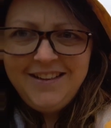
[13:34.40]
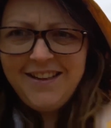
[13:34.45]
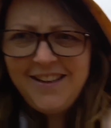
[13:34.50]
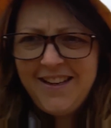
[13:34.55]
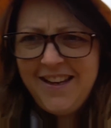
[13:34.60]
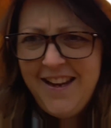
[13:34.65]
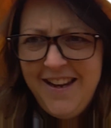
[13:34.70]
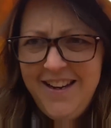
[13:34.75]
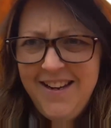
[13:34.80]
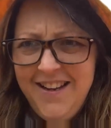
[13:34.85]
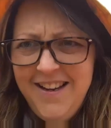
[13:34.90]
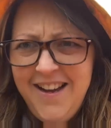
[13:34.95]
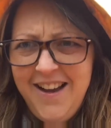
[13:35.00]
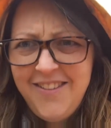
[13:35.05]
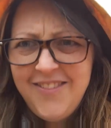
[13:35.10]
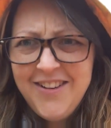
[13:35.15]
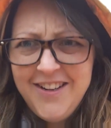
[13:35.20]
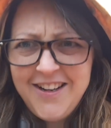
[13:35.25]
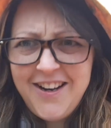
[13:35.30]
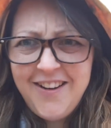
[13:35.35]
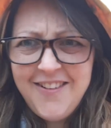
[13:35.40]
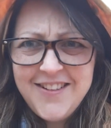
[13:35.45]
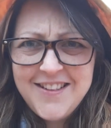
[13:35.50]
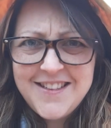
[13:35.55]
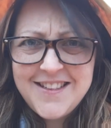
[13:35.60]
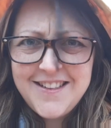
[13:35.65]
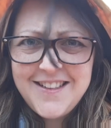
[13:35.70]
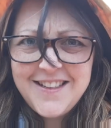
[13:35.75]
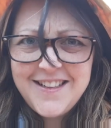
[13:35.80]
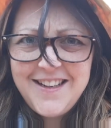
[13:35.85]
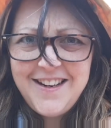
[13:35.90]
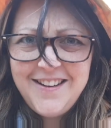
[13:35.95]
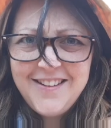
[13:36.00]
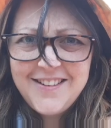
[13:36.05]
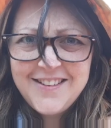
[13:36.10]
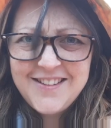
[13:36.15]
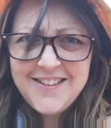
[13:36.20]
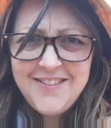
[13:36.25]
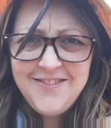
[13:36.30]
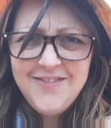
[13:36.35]
Okay, I'm going to go inside now
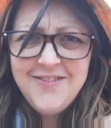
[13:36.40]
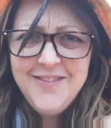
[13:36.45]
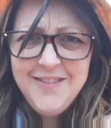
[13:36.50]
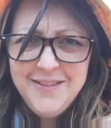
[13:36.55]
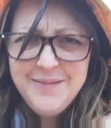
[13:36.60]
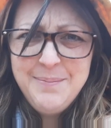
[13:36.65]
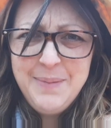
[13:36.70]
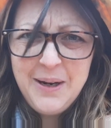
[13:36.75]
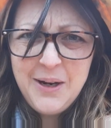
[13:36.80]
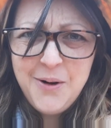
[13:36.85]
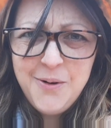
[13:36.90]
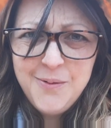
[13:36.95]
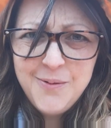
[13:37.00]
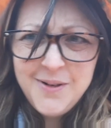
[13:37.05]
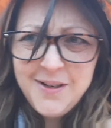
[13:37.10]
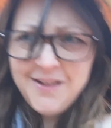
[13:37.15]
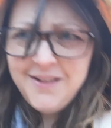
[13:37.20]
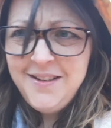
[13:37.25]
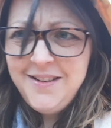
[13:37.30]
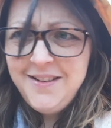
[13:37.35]
because I'm a bit cold.